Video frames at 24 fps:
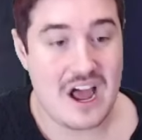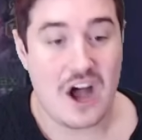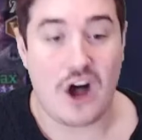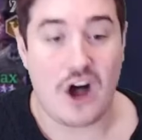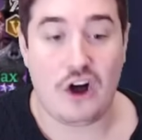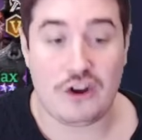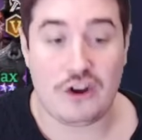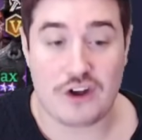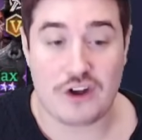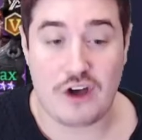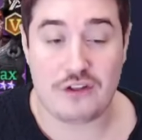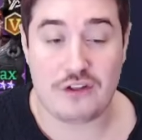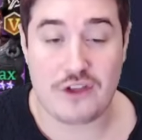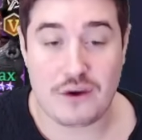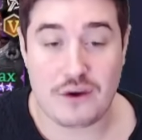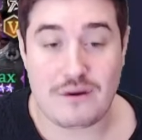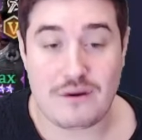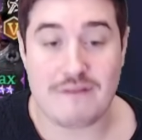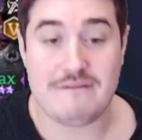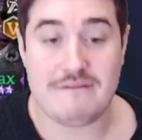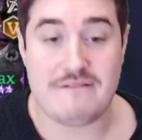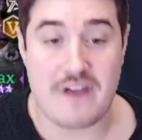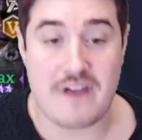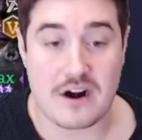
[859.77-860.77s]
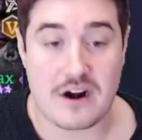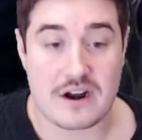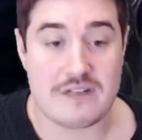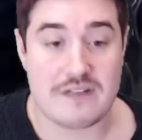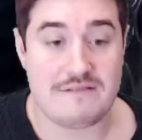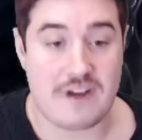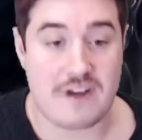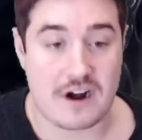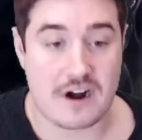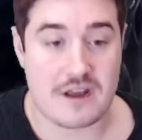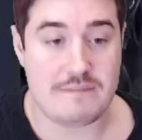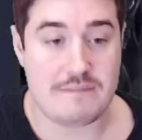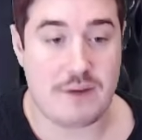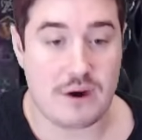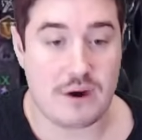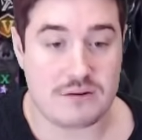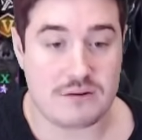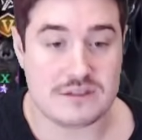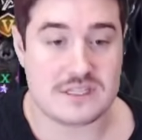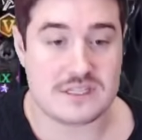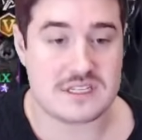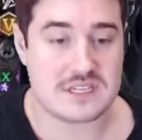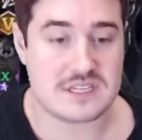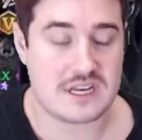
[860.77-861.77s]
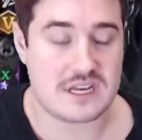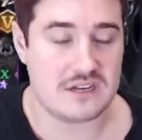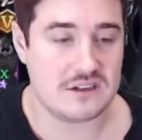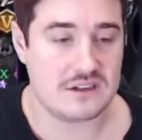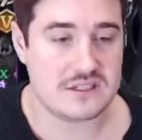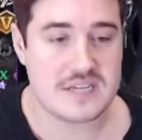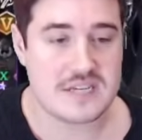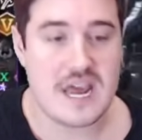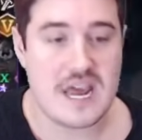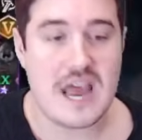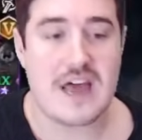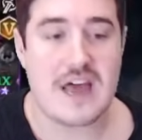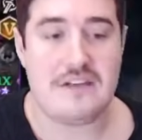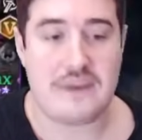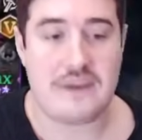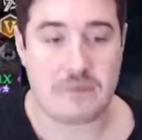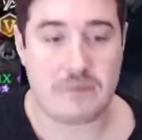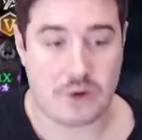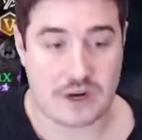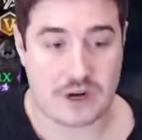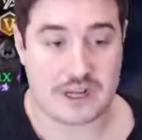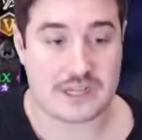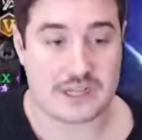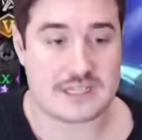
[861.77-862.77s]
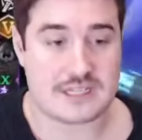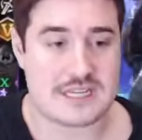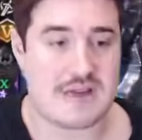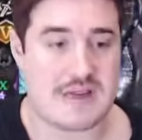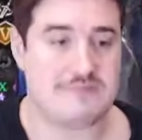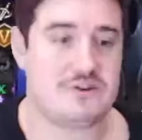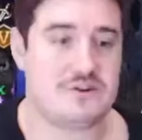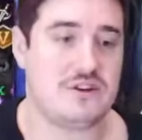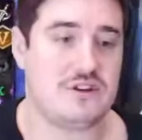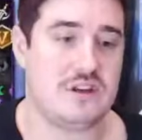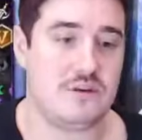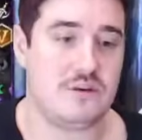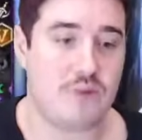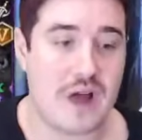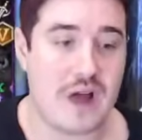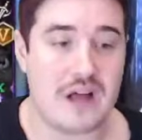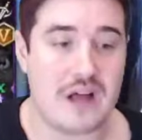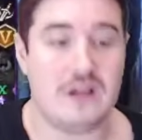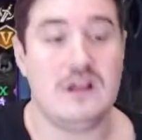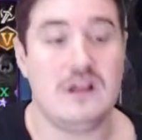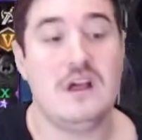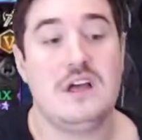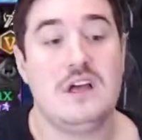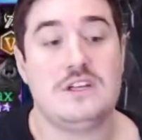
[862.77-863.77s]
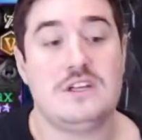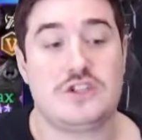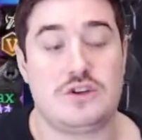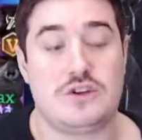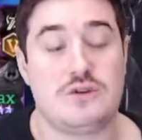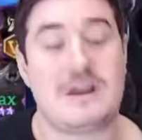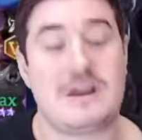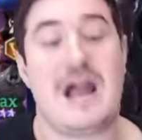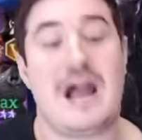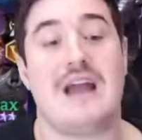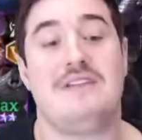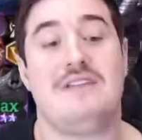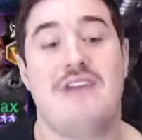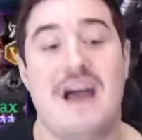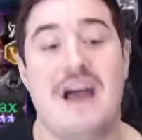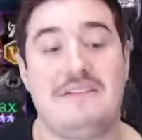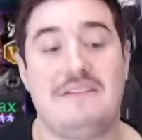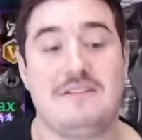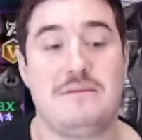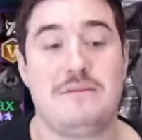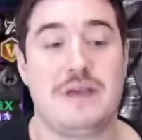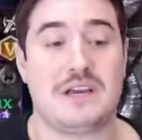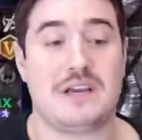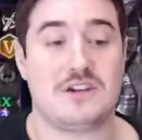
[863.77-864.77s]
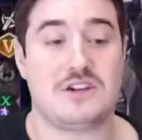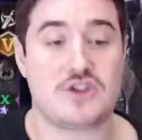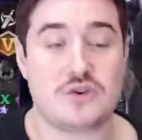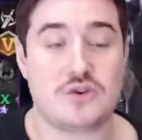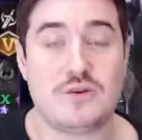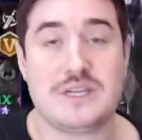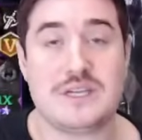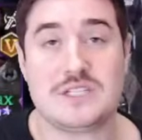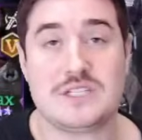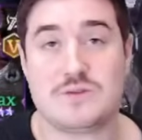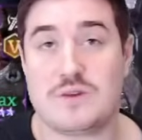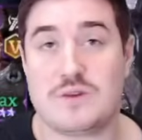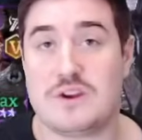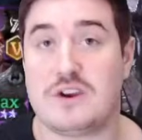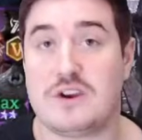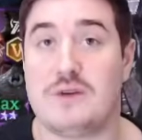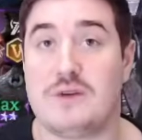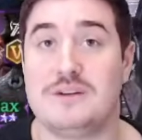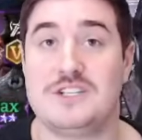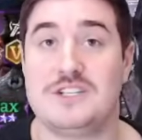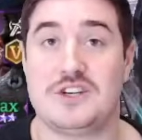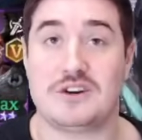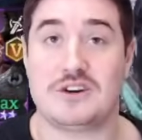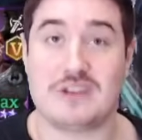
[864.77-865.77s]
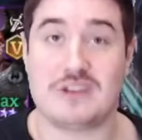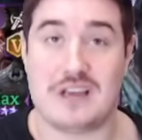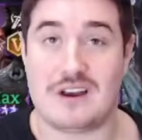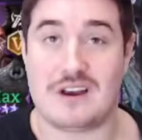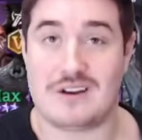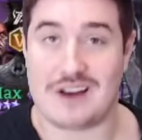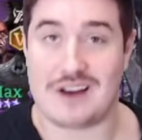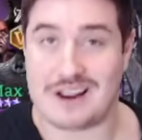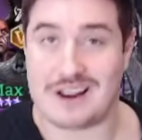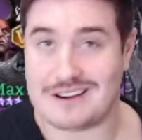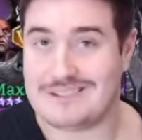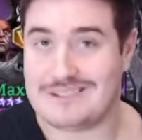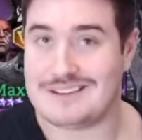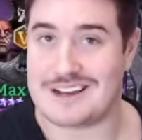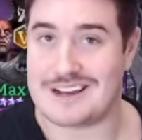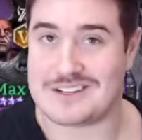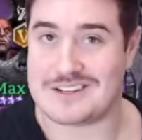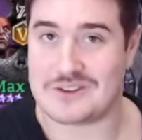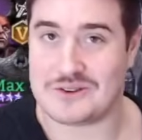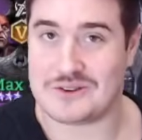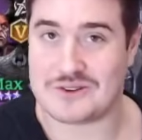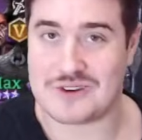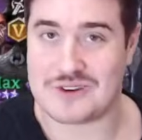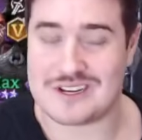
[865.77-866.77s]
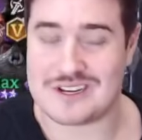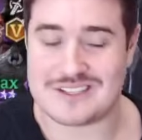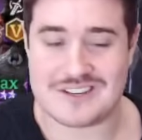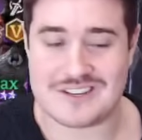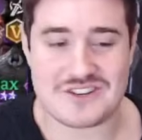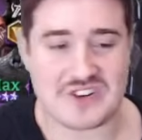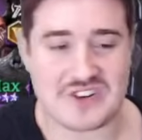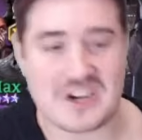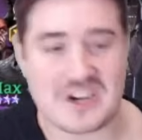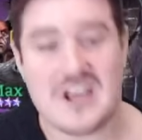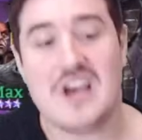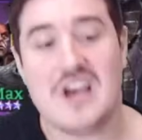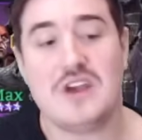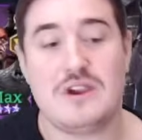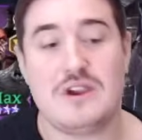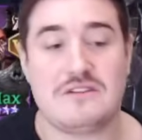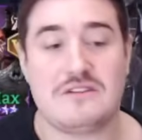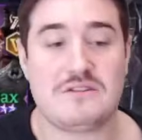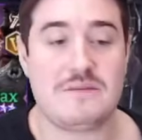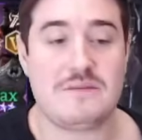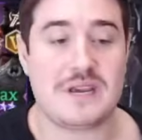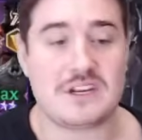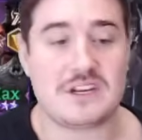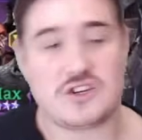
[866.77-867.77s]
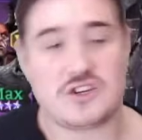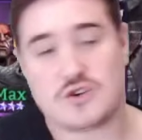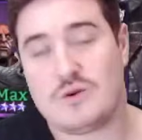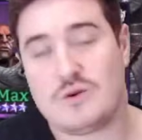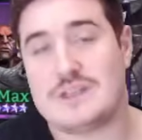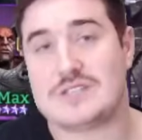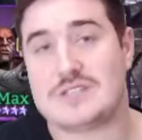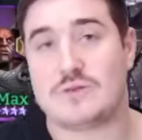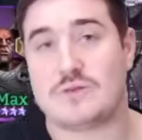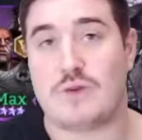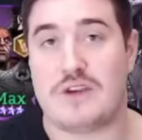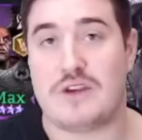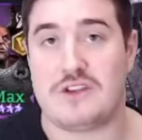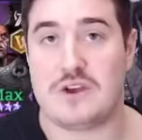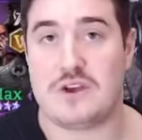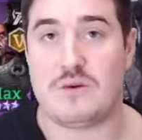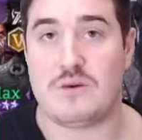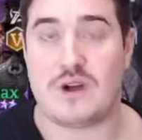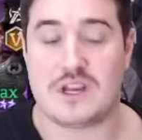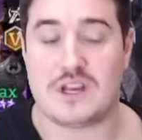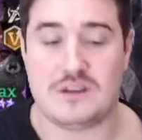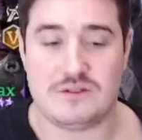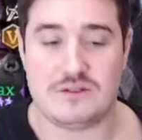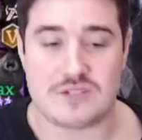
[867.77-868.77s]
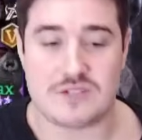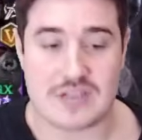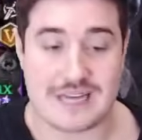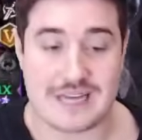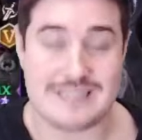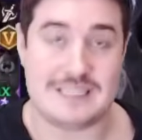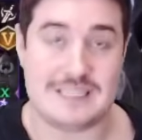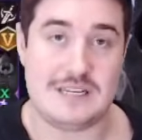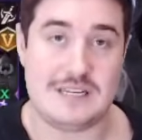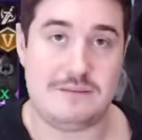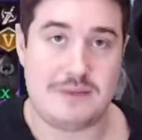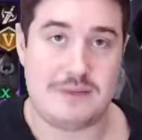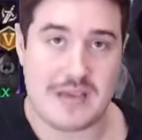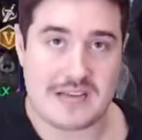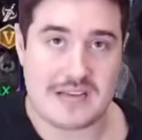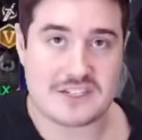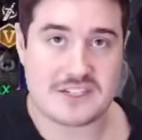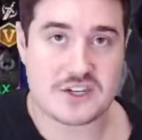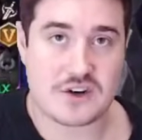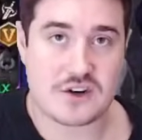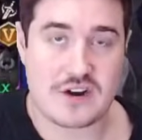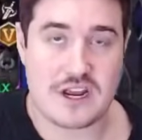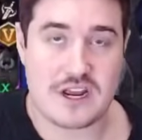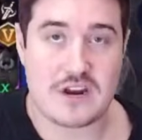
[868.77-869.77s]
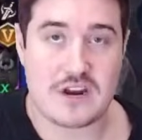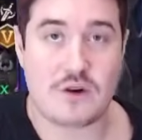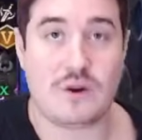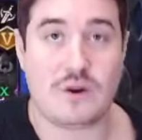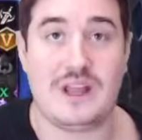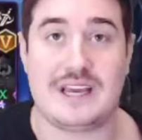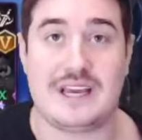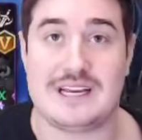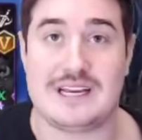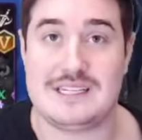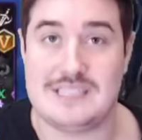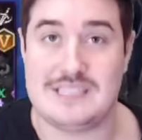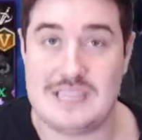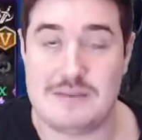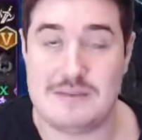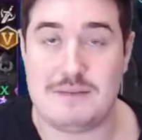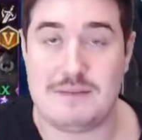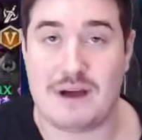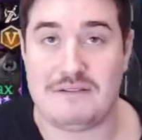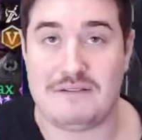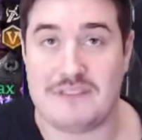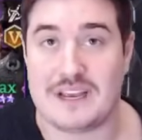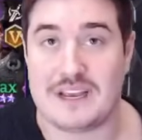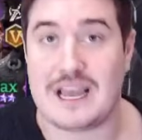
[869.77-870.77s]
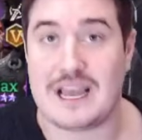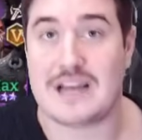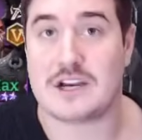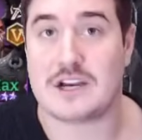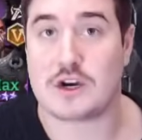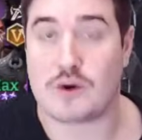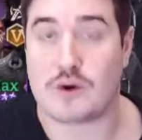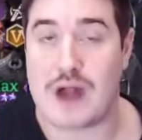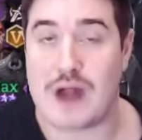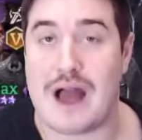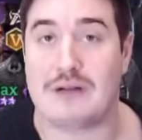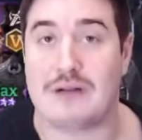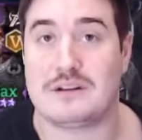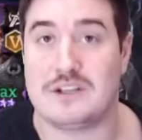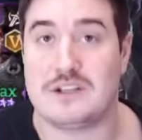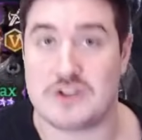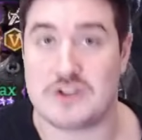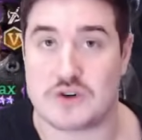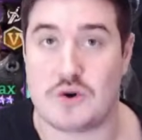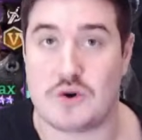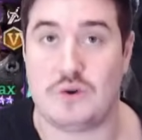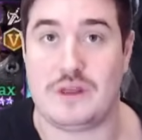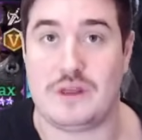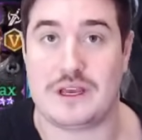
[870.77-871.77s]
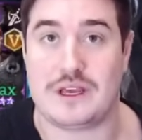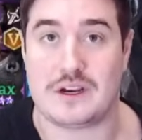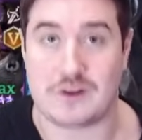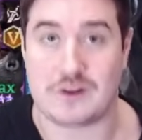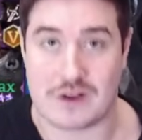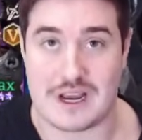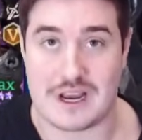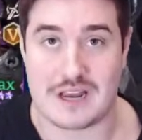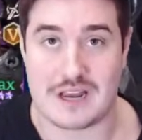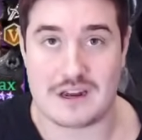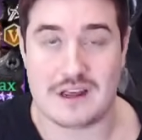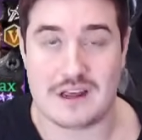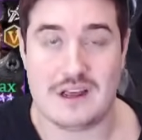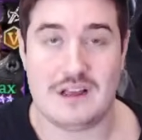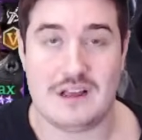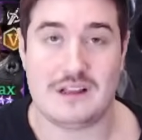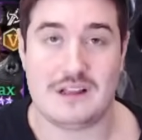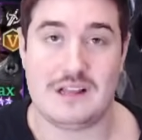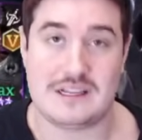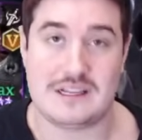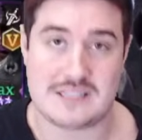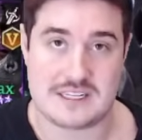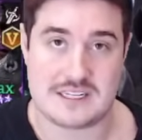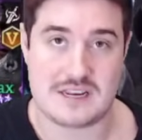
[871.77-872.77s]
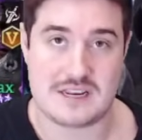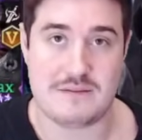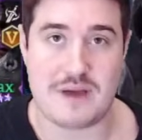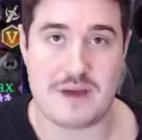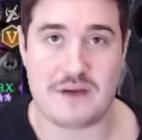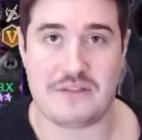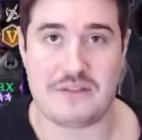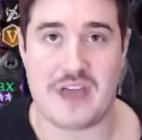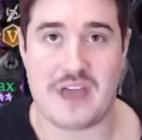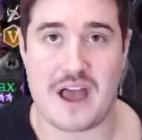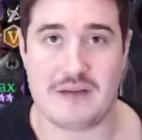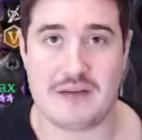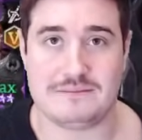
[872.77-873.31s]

All in all, though, very, very potent skills, and they work exceptionally well. So you kind of have to make a choice when you go into your gearing, nice little transition, you have to make a choice whether you want to use a DPS greed or like a debuffing and crowd controlling greed. Let's see about that.